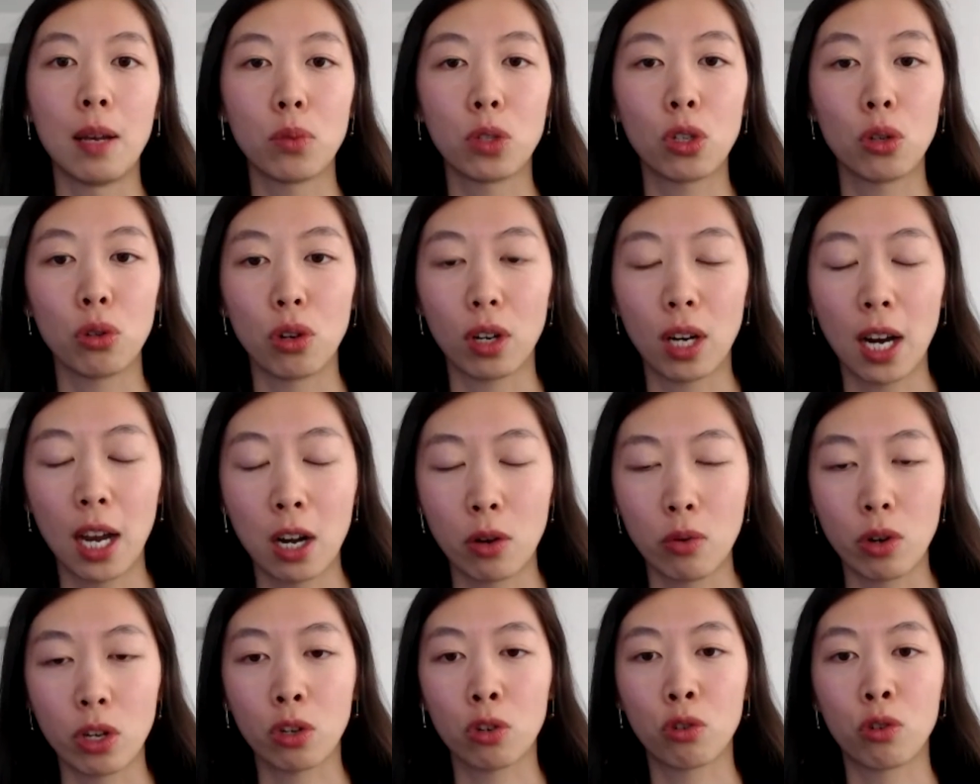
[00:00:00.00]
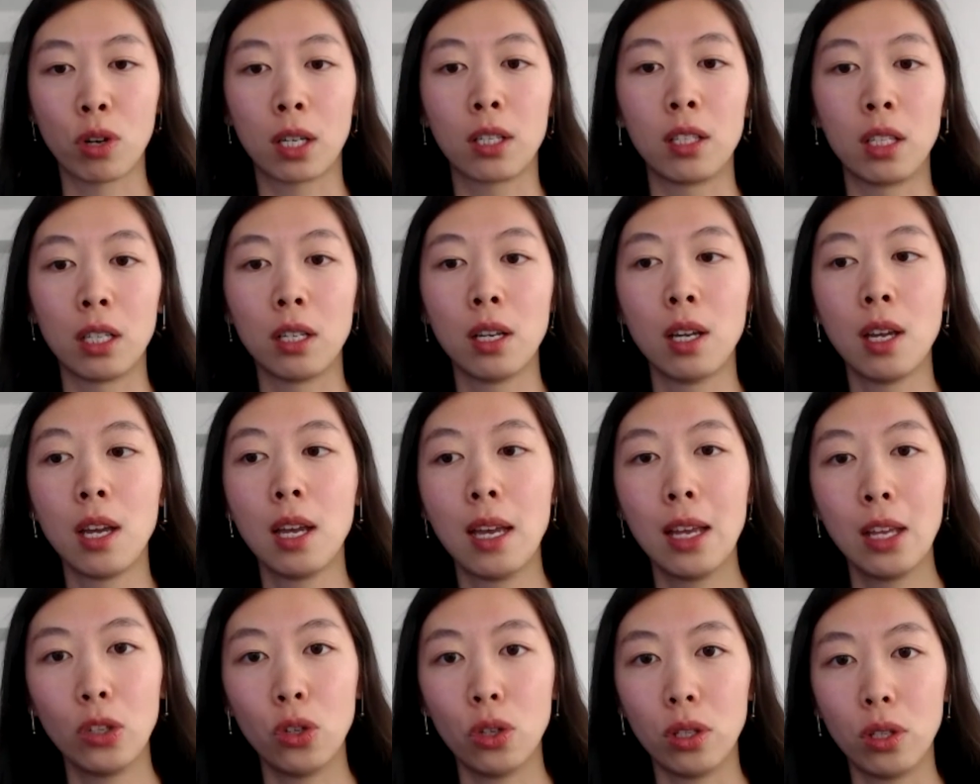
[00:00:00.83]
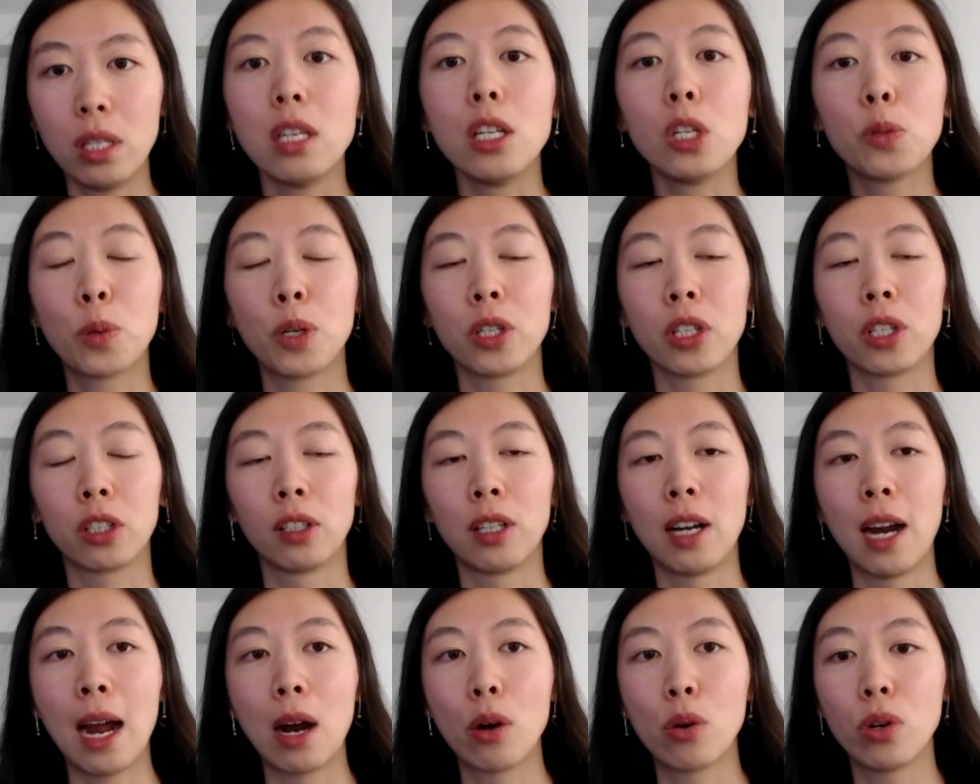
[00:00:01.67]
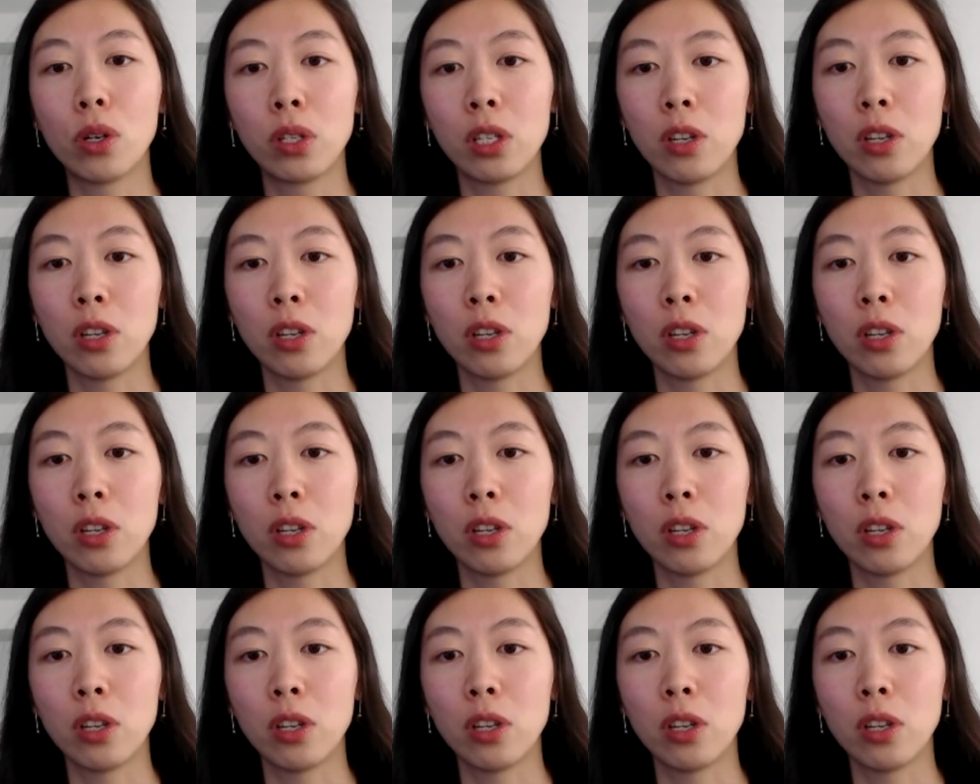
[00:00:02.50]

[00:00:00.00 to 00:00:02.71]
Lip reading: So you're kind of restricted to these particular hours.